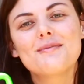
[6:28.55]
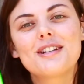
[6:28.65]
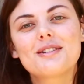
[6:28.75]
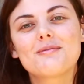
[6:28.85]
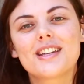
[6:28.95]

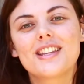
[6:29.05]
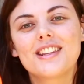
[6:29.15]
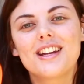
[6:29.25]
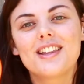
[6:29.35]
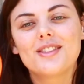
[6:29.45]
much bigger
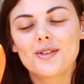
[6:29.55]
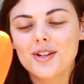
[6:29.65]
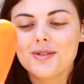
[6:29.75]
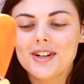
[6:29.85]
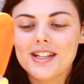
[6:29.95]
than I thought
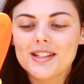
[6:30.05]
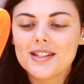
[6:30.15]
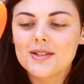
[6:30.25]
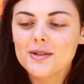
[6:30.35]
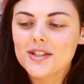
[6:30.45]
it was.
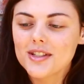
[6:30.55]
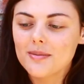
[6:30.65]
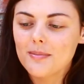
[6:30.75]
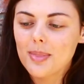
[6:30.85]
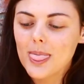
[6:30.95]
It's
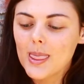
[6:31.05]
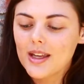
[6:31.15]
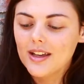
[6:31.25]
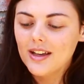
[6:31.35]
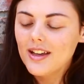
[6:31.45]
awesome.
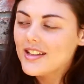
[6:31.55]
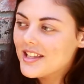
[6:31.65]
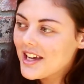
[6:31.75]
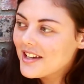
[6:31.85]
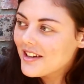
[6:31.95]

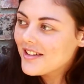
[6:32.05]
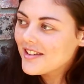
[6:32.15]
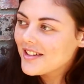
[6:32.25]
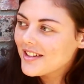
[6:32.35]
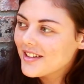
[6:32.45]
Tango,
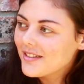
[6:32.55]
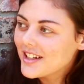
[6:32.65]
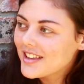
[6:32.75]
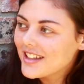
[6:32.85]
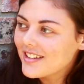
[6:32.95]
what
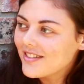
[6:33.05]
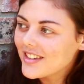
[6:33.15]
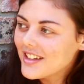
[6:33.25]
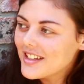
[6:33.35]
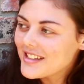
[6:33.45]
do you think of
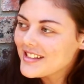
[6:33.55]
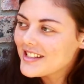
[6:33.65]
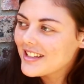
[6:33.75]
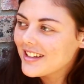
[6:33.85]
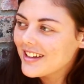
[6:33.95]

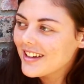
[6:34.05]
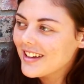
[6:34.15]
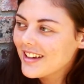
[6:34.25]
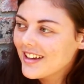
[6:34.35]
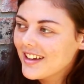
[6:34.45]
this?
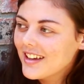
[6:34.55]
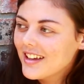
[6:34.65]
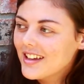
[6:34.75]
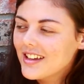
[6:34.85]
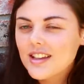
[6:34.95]

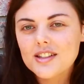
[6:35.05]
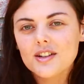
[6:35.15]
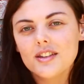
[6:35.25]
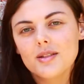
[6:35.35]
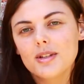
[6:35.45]
He's
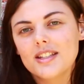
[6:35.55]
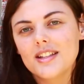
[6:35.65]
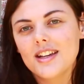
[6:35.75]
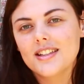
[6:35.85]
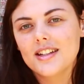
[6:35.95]
got some
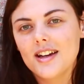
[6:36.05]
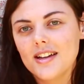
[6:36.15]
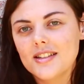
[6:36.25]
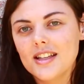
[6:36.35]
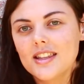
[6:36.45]
excited
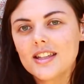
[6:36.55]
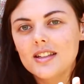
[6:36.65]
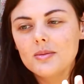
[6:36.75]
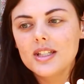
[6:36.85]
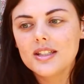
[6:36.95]
eyes. I think
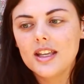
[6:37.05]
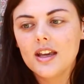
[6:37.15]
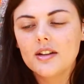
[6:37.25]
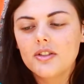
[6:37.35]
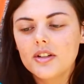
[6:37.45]
he'll be
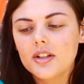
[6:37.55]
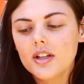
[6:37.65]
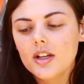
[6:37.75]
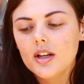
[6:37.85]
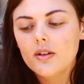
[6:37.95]
scared of it
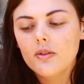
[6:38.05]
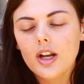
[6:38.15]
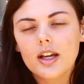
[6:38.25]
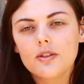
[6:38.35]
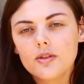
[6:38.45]
for
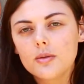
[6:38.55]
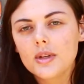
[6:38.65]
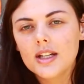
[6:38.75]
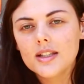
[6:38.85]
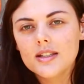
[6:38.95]
like a few
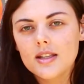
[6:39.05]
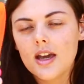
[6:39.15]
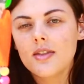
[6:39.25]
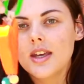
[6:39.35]
minutes and